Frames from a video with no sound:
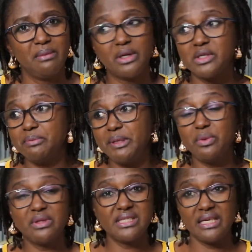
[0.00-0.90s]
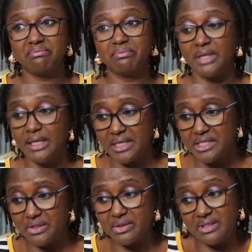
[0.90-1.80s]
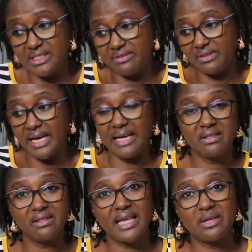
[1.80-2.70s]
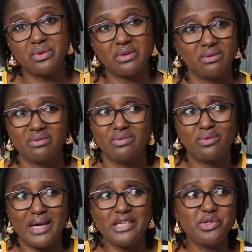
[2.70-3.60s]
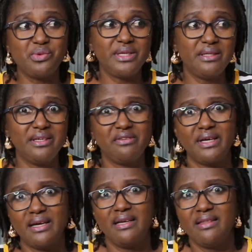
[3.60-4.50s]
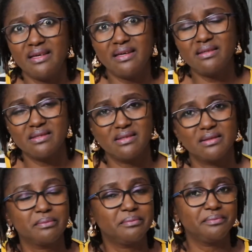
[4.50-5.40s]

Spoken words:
Because people will say, she couldn't even handle that one. Why should we give her anything else?